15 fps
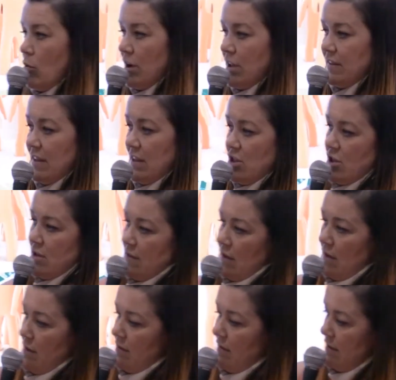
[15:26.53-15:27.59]
it teaches
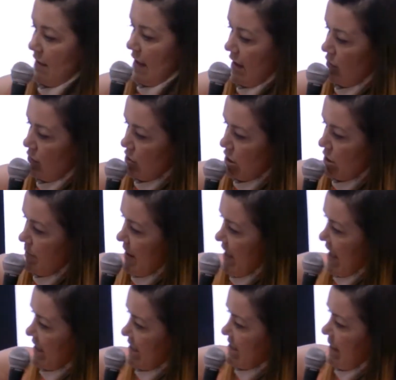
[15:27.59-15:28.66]
us is that in order to be
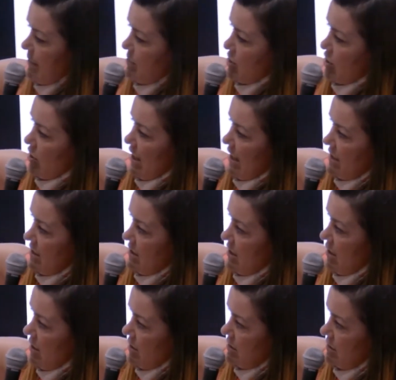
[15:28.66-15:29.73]
exceptional at a
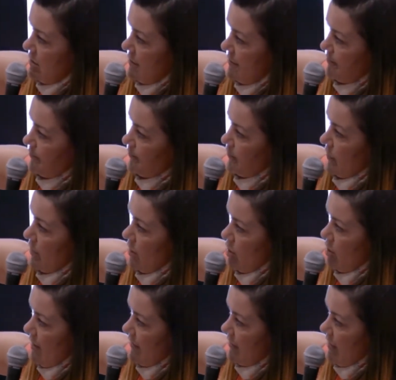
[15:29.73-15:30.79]
task,
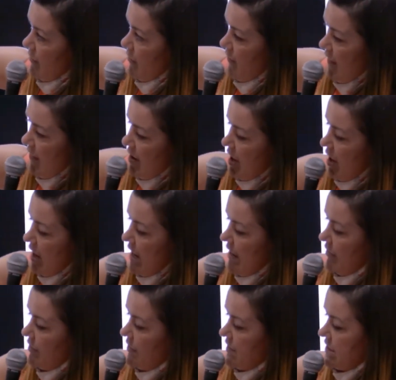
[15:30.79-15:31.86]
you have to have a very high
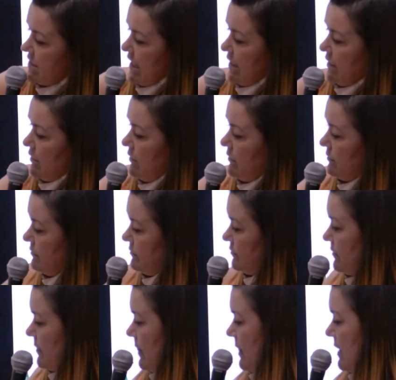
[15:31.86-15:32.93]
level of skill
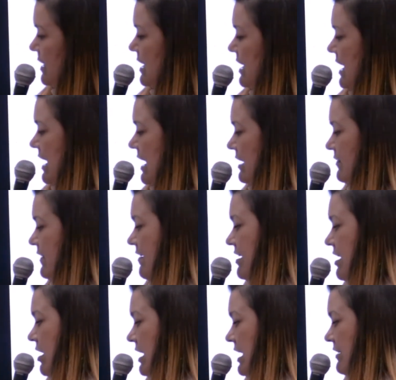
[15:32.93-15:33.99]
and a very
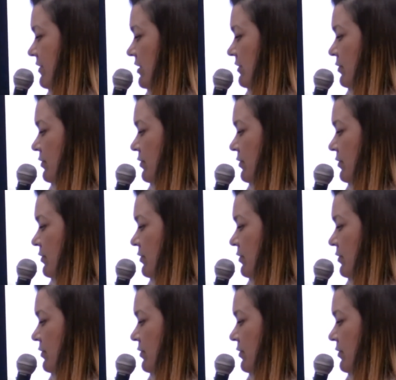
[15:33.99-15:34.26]
high level of